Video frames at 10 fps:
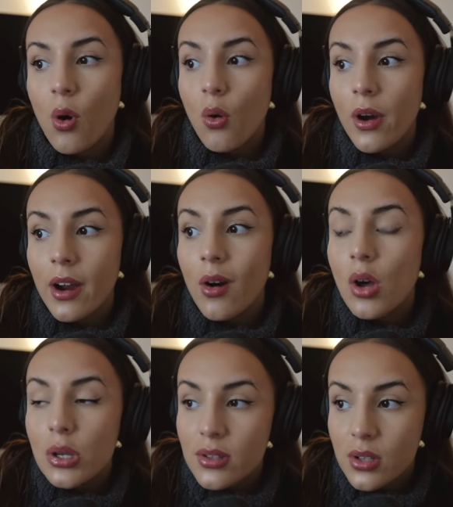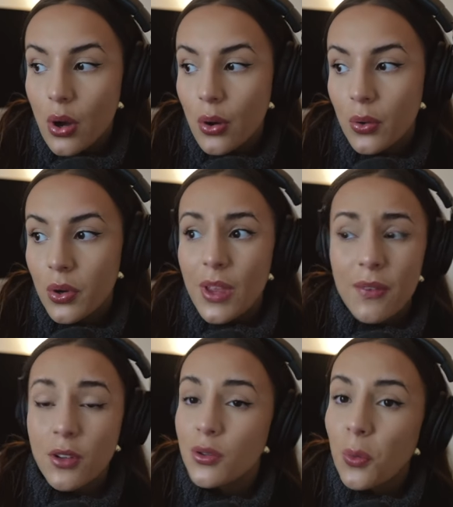or also
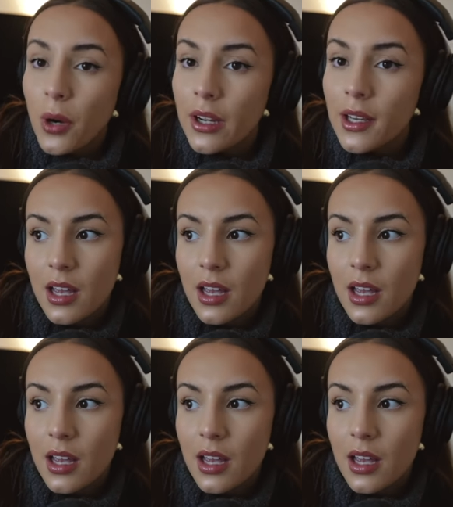if you don't work